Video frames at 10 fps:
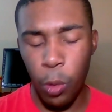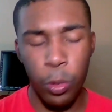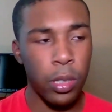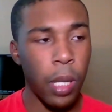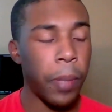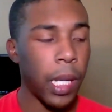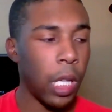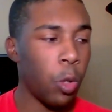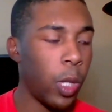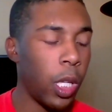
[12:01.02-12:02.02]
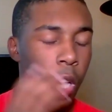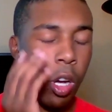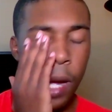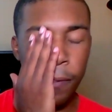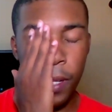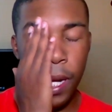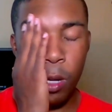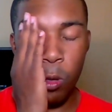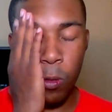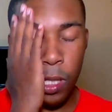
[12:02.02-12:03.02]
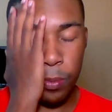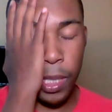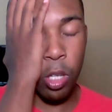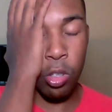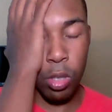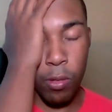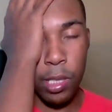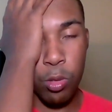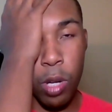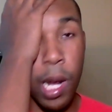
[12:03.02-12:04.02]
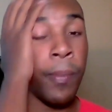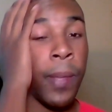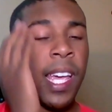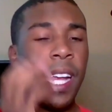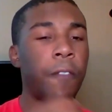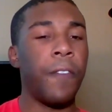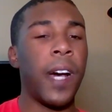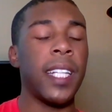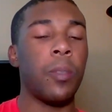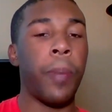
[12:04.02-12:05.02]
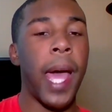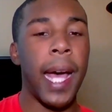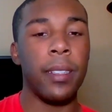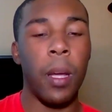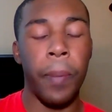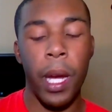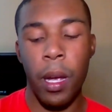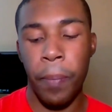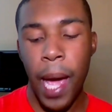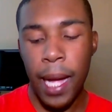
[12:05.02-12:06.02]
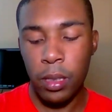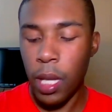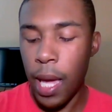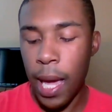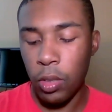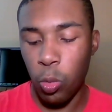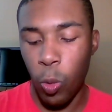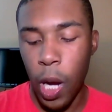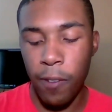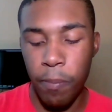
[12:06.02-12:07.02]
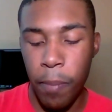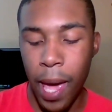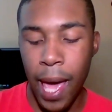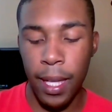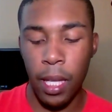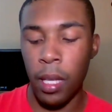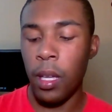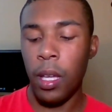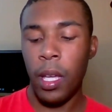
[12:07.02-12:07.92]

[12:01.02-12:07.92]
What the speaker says: He was somebody who we know, I forgot who it was, but he goes in the restaurant and he finds Pat's ex-wife, Maggie.